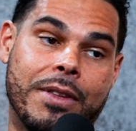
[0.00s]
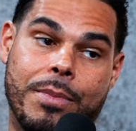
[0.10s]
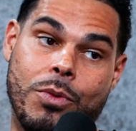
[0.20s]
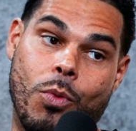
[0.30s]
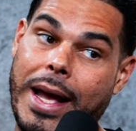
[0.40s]
to
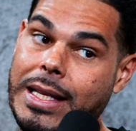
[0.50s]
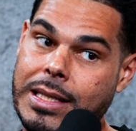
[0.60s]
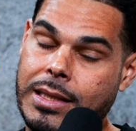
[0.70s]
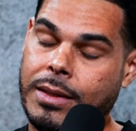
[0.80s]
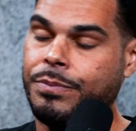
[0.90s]
be
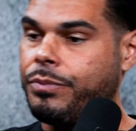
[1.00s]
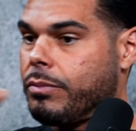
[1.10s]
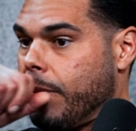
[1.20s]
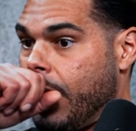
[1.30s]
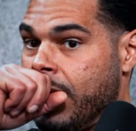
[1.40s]
weights.
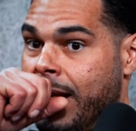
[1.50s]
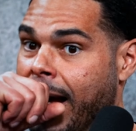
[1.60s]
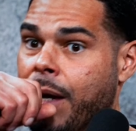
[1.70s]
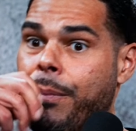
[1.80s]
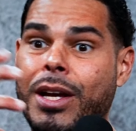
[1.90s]
Right.
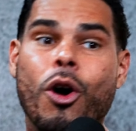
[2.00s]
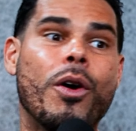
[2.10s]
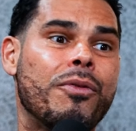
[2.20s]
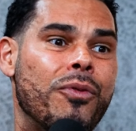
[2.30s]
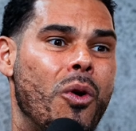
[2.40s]
That could be
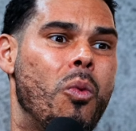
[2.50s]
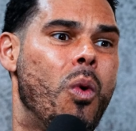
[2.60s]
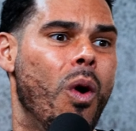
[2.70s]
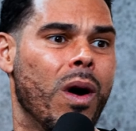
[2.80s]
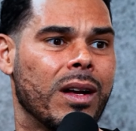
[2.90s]
going for a
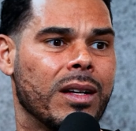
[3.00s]
walk.